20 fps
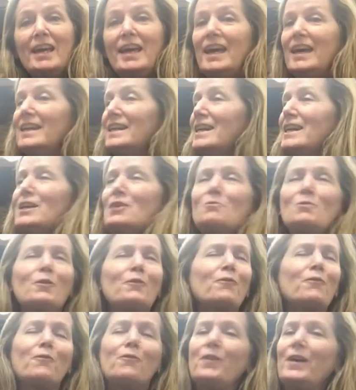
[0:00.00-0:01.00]
and he
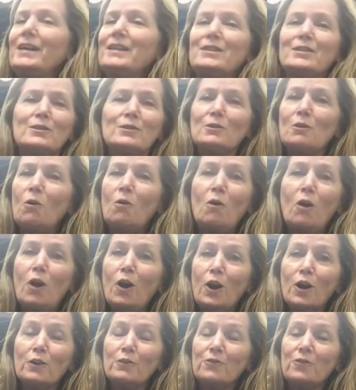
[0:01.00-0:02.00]
would fight so
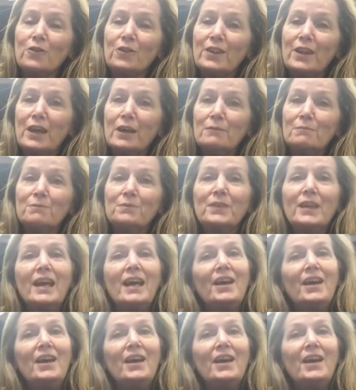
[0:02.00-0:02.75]
hard for them